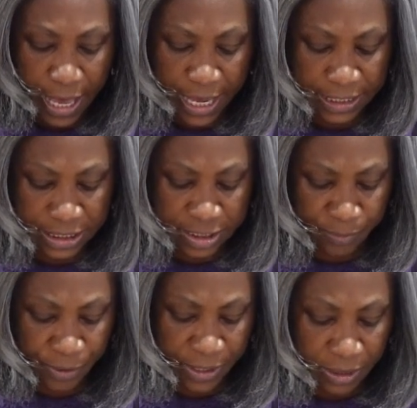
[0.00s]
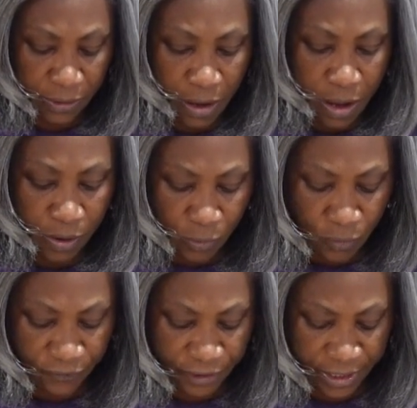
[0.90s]
and spread it all
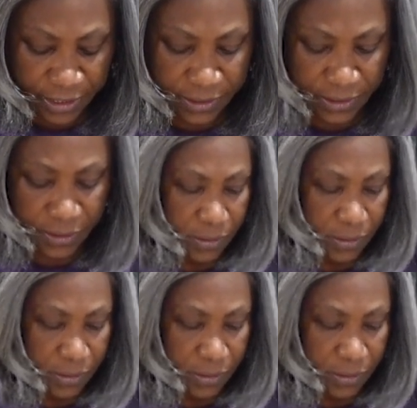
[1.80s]
over it.